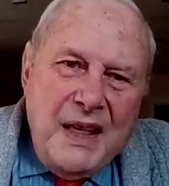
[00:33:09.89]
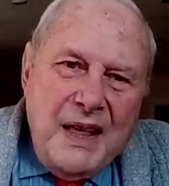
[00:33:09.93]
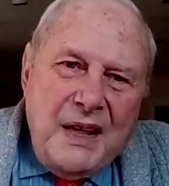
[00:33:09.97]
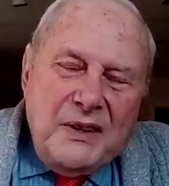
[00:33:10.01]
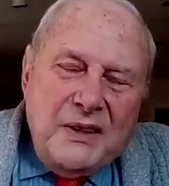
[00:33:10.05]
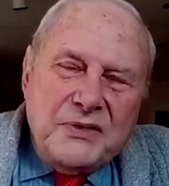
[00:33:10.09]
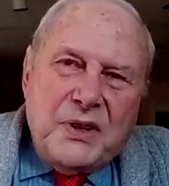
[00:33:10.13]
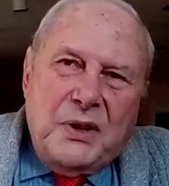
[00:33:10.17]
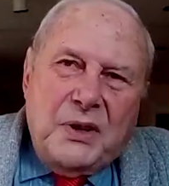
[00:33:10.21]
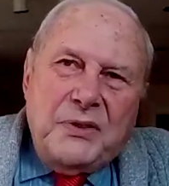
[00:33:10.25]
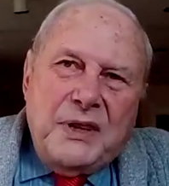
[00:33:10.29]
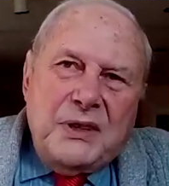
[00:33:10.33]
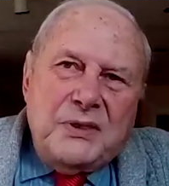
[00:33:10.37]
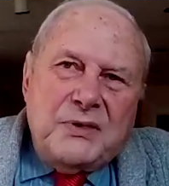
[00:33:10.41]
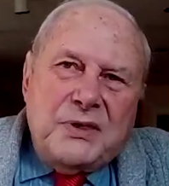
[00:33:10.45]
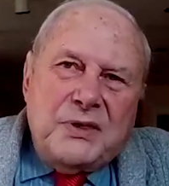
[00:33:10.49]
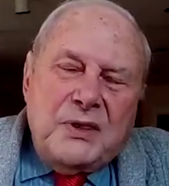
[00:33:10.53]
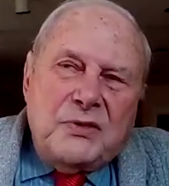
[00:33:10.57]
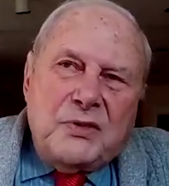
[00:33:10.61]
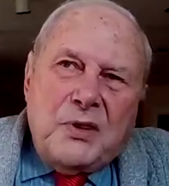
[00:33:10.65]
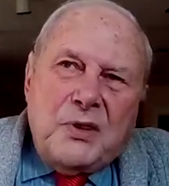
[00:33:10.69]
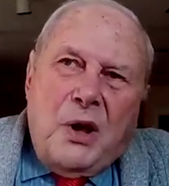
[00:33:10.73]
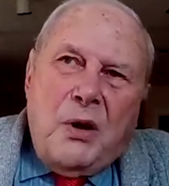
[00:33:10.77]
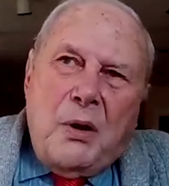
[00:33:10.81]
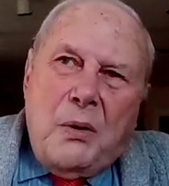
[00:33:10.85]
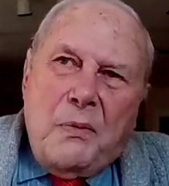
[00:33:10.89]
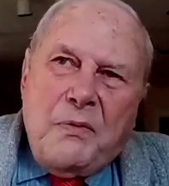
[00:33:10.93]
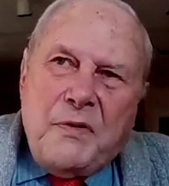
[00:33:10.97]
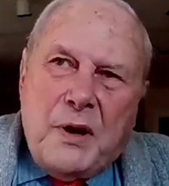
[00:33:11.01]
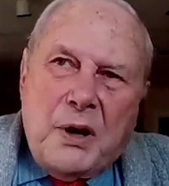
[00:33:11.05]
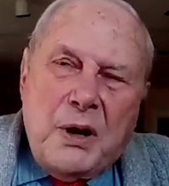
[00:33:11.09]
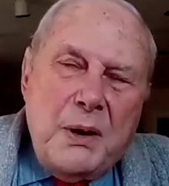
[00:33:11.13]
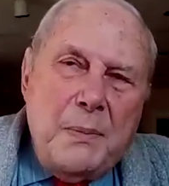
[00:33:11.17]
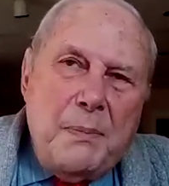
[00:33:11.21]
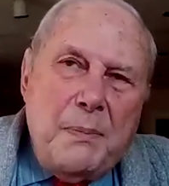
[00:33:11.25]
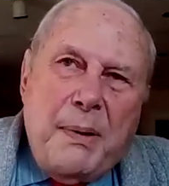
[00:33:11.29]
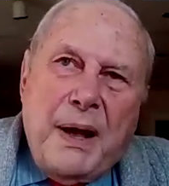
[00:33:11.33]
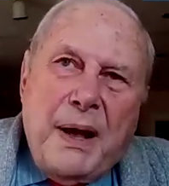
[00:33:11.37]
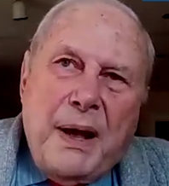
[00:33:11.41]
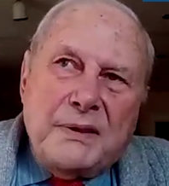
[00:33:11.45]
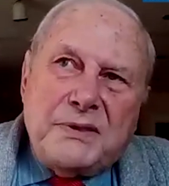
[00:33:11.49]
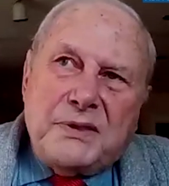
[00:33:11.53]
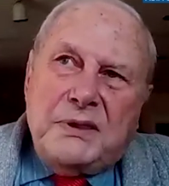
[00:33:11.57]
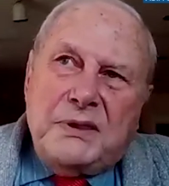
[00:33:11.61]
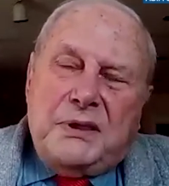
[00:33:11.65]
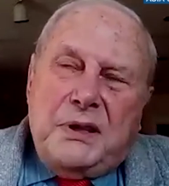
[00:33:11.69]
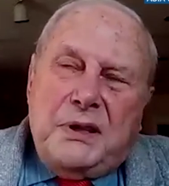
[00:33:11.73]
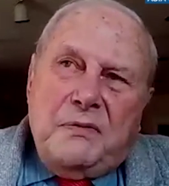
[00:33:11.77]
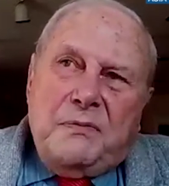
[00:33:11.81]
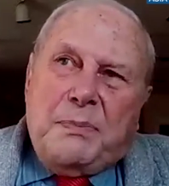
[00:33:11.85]
So this is all very
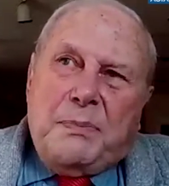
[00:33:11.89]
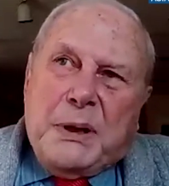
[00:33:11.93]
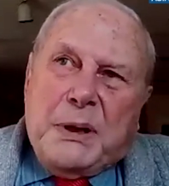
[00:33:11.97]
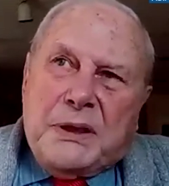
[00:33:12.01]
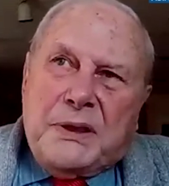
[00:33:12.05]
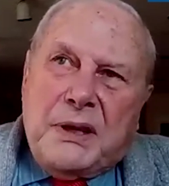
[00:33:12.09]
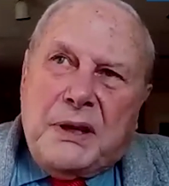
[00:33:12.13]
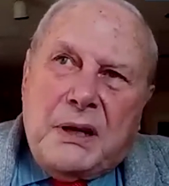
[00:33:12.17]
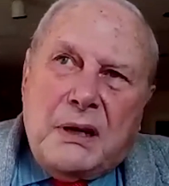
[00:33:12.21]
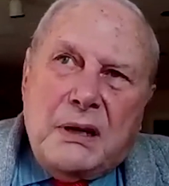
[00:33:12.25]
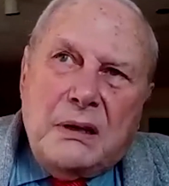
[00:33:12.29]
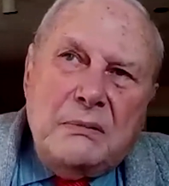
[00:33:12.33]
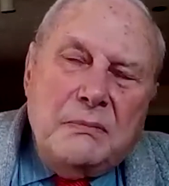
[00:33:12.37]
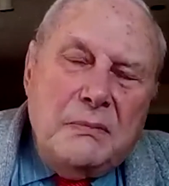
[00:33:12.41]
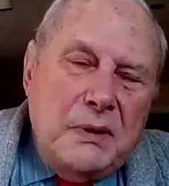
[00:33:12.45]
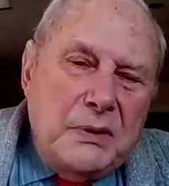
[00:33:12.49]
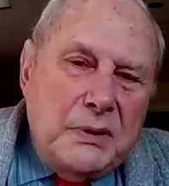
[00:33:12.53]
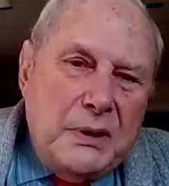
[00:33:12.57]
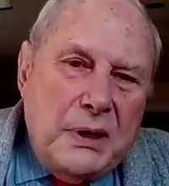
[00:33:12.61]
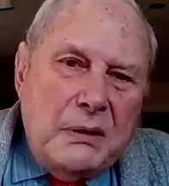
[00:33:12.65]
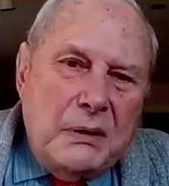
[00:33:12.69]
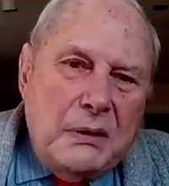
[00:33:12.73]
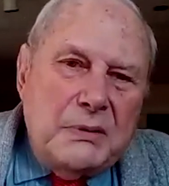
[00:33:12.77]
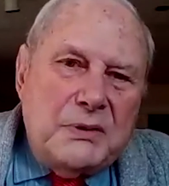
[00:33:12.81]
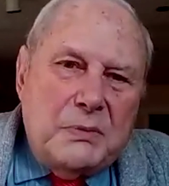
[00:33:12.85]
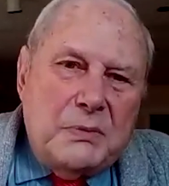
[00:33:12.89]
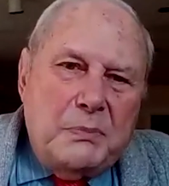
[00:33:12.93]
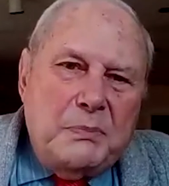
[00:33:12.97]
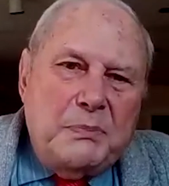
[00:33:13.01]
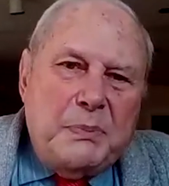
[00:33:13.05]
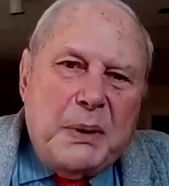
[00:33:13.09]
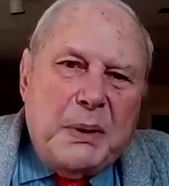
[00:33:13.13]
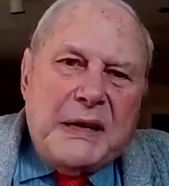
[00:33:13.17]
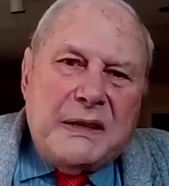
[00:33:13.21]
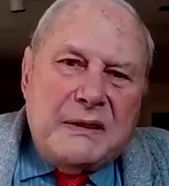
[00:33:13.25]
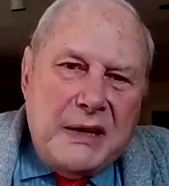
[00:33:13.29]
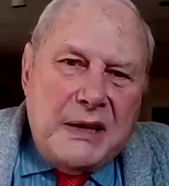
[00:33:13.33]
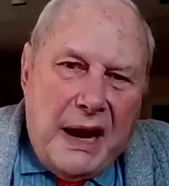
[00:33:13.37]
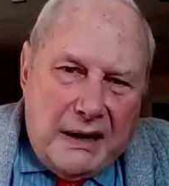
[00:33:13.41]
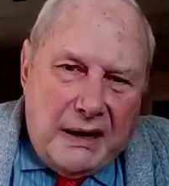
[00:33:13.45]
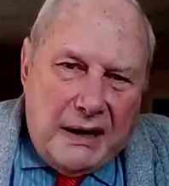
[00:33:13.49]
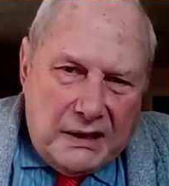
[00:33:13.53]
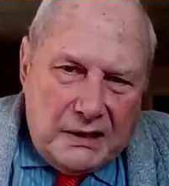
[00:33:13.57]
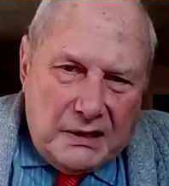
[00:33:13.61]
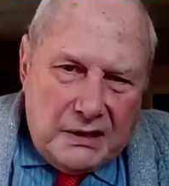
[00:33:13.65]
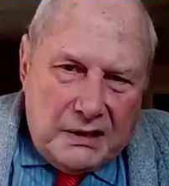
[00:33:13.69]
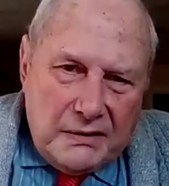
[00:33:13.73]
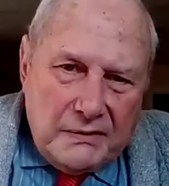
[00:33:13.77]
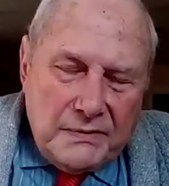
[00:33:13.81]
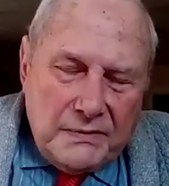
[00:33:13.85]
positive, but there's big
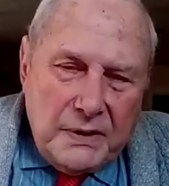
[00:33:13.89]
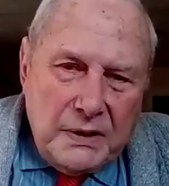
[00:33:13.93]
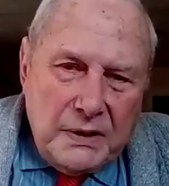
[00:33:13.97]
negative.